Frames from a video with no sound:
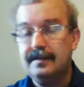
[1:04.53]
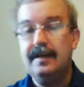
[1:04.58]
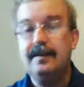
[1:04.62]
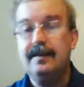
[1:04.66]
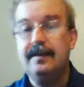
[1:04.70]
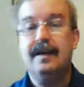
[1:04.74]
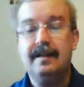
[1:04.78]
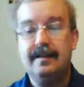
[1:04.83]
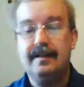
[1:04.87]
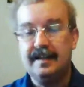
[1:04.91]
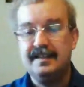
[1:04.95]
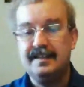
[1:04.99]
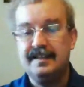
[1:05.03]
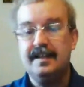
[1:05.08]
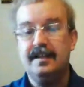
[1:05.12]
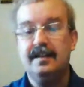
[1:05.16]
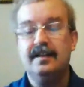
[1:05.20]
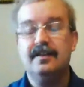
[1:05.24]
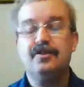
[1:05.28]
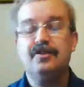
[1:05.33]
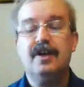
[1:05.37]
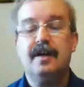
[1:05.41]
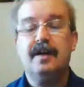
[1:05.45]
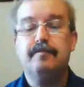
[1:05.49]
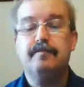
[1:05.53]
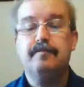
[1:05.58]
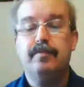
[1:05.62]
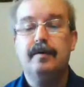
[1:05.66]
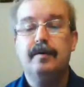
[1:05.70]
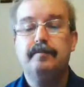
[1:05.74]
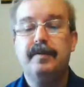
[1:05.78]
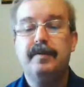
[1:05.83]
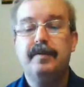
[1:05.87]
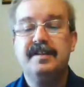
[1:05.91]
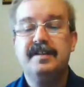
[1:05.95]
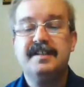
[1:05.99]
in the chat
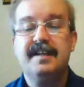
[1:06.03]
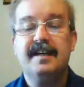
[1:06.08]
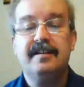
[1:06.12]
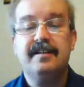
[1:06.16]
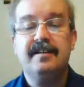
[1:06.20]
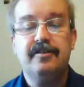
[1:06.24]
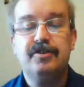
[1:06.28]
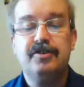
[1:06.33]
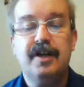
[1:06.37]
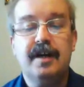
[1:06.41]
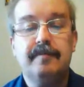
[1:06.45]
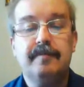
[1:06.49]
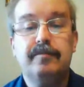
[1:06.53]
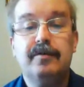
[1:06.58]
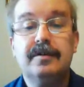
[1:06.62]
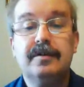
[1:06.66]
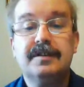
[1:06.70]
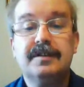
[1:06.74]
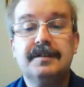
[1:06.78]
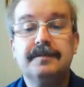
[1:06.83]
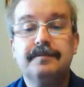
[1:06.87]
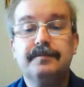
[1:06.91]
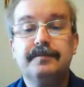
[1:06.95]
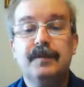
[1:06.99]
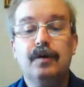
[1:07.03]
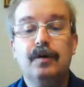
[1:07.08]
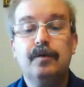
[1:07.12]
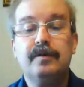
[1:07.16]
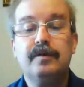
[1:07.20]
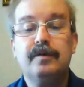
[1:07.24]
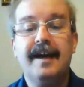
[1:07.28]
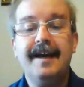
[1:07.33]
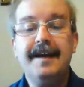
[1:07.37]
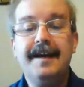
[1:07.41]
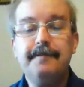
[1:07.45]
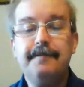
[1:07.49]
box, by the side of the chat box.
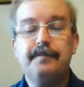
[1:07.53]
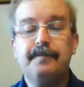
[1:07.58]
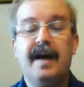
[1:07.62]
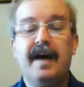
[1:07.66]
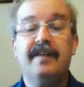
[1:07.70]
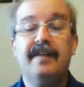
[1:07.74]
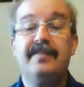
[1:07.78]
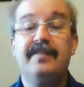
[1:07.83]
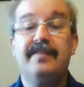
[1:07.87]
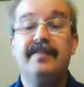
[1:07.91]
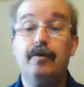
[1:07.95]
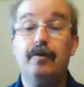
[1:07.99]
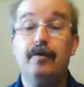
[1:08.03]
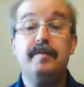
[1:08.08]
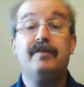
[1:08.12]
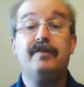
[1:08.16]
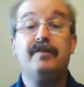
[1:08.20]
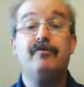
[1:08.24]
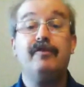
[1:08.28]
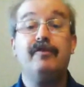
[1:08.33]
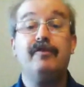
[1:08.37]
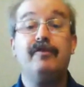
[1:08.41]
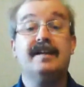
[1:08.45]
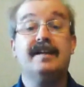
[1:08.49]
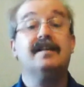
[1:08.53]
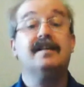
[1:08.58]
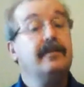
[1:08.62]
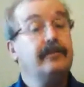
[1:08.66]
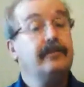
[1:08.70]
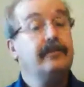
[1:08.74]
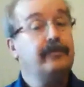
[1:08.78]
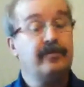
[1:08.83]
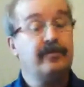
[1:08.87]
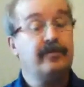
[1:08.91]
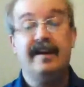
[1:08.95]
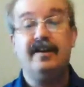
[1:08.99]
Okay, and that would be great. If
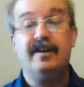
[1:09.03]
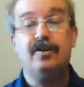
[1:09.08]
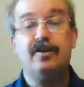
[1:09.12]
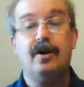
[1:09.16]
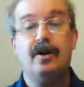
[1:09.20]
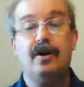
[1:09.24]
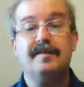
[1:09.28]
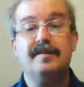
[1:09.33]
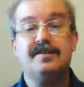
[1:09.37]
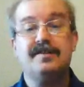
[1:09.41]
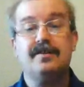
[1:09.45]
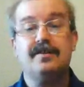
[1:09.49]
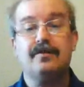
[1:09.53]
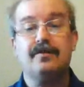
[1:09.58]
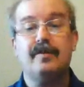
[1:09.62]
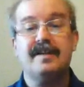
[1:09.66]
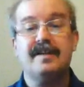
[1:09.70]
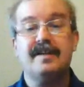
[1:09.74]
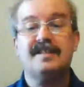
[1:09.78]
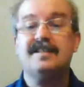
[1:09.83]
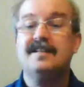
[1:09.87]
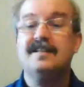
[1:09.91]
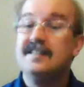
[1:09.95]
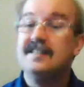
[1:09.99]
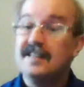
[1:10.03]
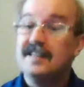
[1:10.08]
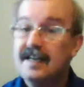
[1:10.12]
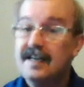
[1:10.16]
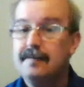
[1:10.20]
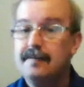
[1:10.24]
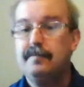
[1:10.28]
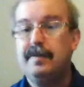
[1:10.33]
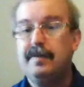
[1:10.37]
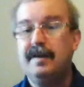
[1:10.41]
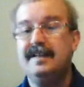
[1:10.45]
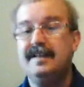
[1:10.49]
you've got any comments or questions,
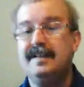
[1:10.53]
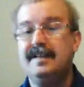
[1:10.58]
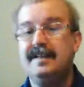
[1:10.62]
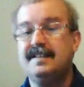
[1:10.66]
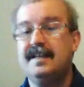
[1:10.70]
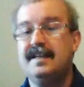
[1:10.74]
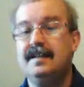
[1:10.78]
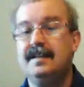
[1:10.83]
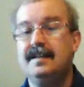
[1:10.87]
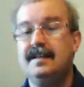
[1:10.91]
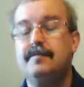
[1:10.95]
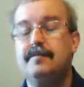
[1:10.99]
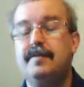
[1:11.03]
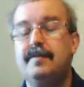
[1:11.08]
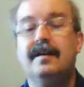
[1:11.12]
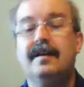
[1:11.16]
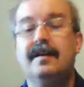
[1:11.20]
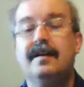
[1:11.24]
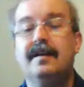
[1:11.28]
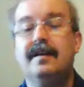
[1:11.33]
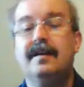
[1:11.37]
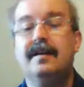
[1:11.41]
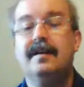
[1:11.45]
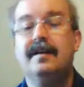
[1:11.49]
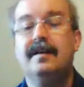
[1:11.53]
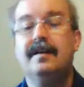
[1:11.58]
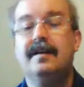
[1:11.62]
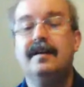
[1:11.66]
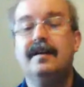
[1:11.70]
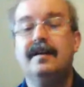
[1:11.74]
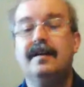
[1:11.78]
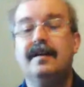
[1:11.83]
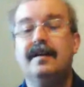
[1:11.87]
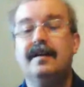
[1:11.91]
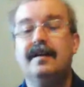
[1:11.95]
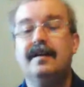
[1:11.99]
please send them in, and I
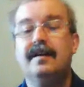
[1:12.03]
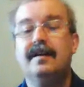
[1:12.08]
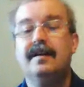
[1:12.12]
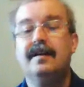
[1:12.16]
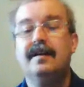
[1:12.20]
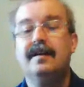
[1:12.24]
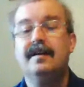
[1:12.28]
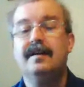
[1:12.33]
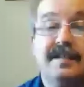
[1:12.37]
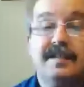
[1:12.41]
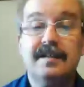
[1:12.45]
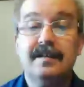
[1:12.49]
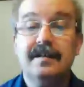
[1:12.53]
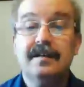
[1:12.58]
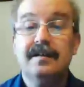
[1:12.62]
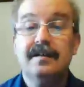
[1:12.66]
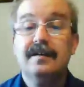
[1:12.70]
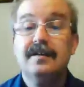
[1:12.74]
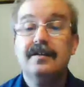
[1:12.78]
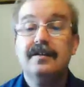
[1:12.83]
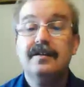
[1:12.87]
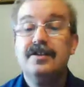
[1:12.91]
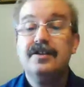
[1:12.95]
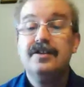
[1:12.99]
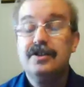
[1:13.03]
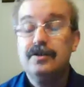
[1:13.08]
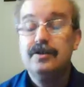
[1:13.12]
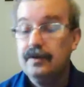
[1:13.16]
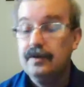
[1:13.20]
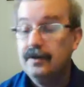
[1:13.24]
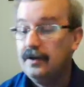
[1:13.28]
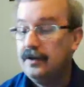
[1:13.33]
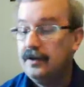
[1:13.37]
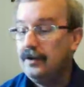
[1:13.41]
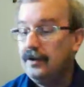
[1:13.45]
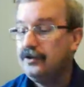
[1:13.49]
will try my best
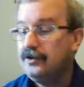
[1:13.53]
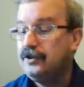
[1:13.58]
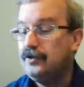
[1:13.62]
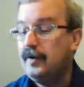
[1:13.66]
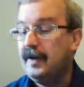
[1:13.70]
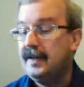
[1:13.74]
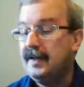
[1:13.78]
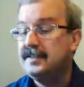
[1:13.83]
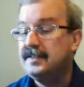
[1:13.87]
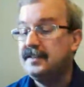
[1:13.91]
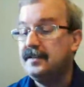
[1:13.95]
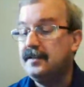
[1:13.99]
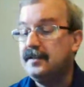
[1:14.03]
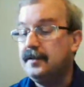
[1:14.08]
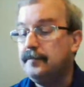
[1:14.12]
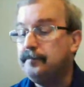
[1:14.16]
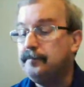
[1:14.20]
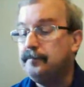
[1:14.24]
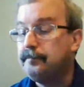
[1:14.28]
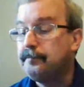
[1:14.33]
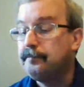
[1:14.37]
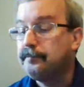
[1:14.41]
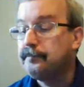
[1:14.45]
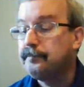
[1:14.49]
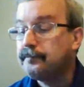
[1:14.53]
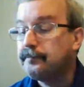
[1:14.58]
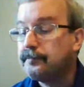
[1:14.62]
to answer them.